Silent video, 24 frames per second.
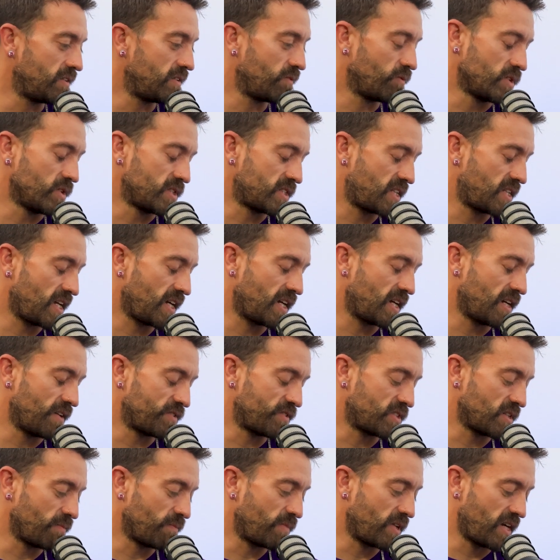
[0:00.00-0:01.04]
was thinking of
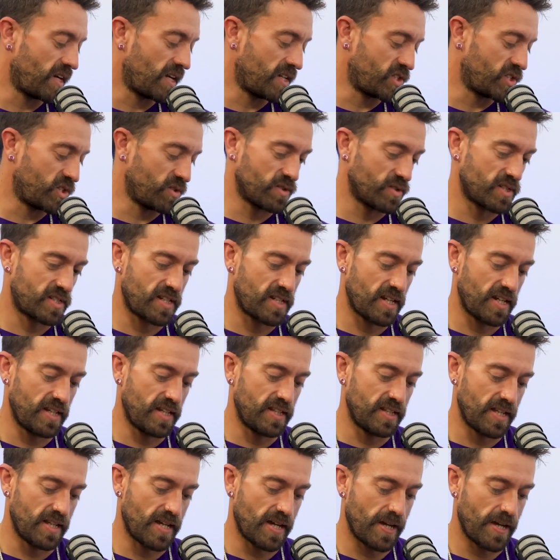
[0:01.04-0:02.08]
something as you were
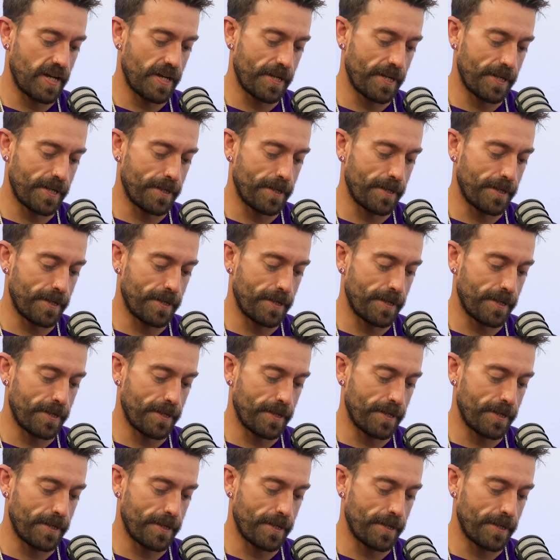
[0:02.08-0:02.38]
saying that.